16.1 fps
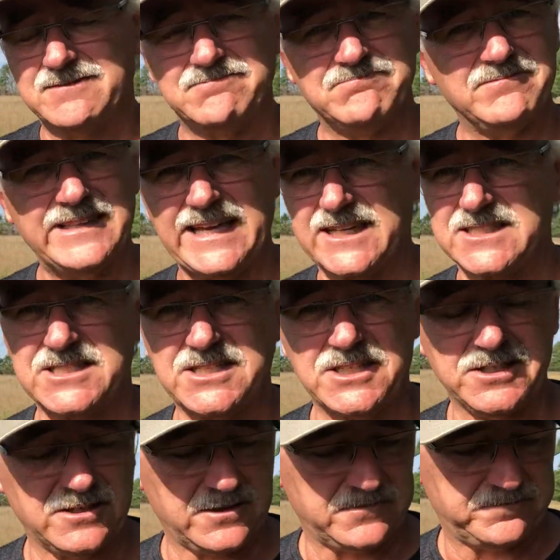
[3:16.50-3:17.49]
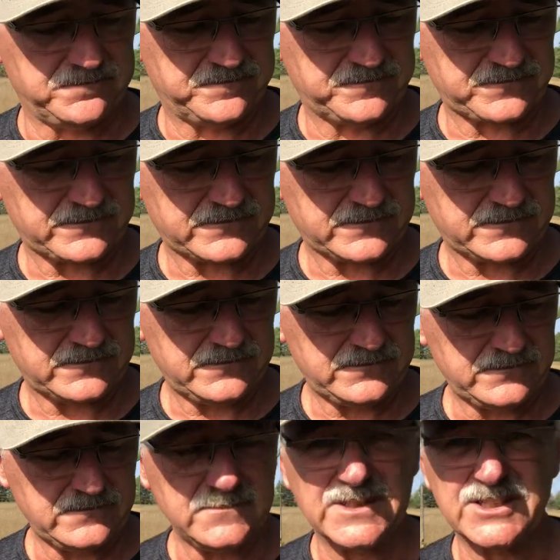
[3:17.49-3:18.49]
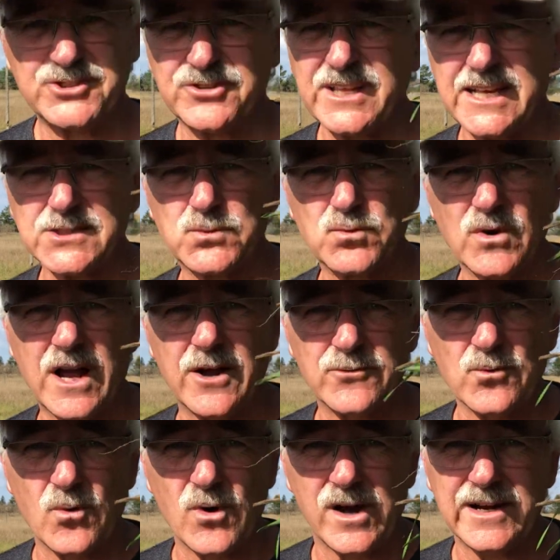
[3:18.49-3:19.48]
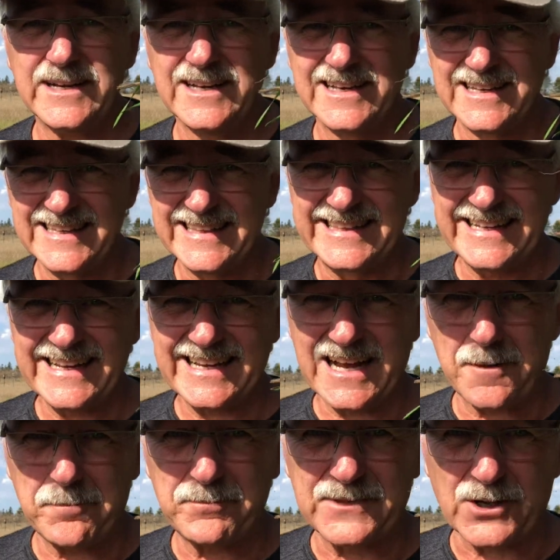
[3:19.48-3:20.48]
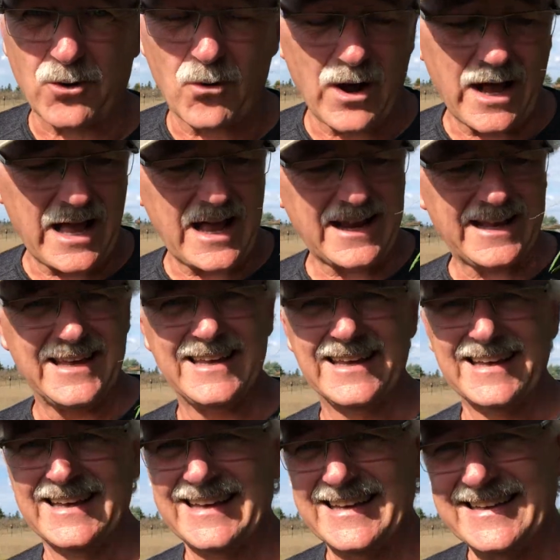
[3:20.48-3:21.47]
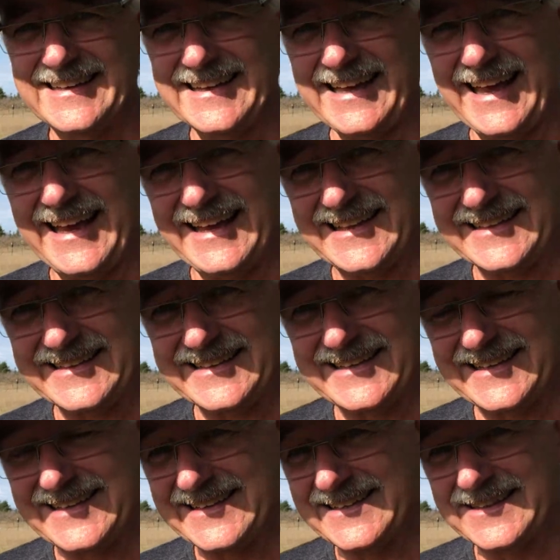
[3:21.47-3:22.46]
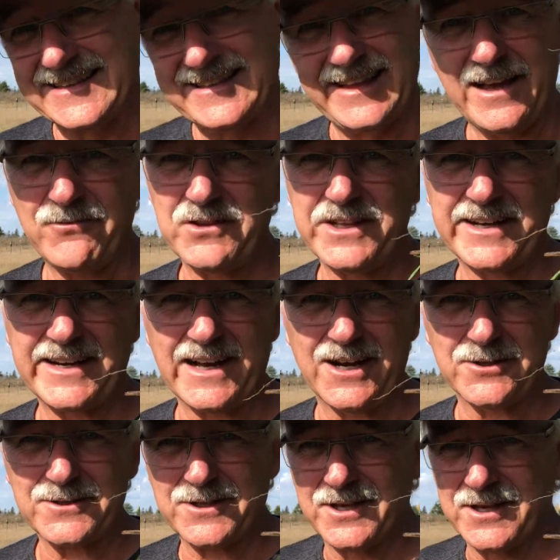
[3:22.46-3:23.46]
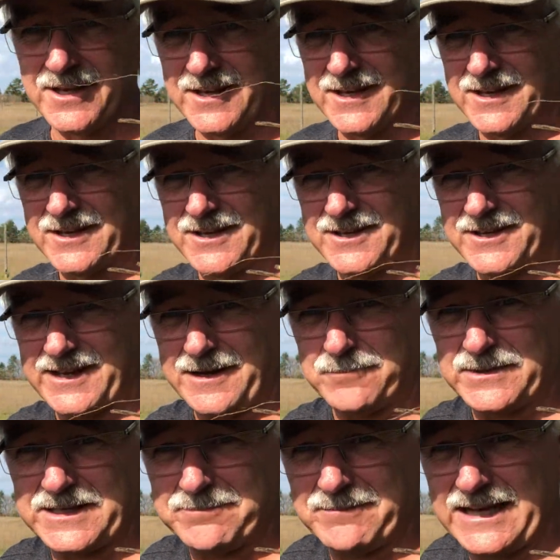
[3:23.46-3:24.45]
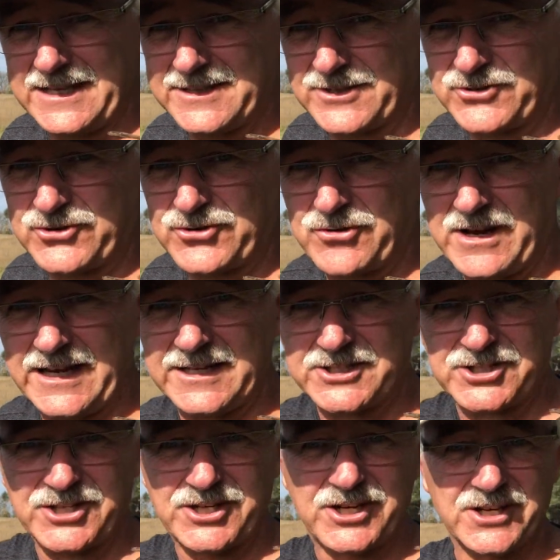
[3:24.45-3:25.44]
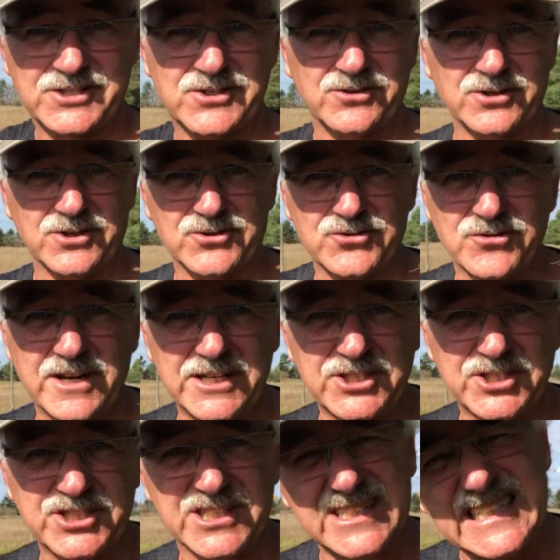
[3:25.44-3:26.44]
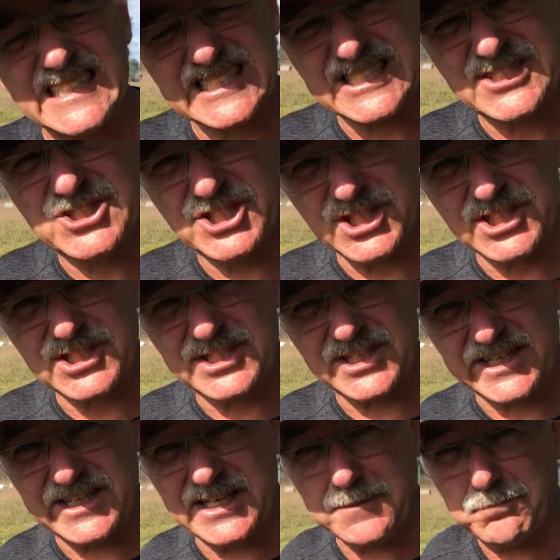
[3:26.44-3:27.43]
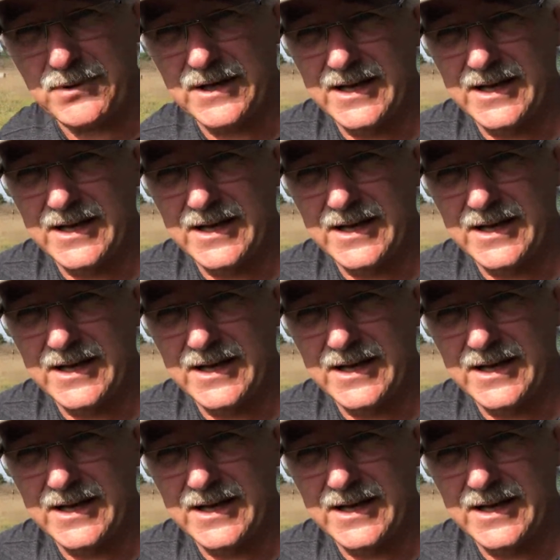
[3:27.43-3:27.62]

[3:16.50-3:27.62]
next year. So that's round one. Dig up the quack and level it out. Emily made the trench. So the trench, it's just to keep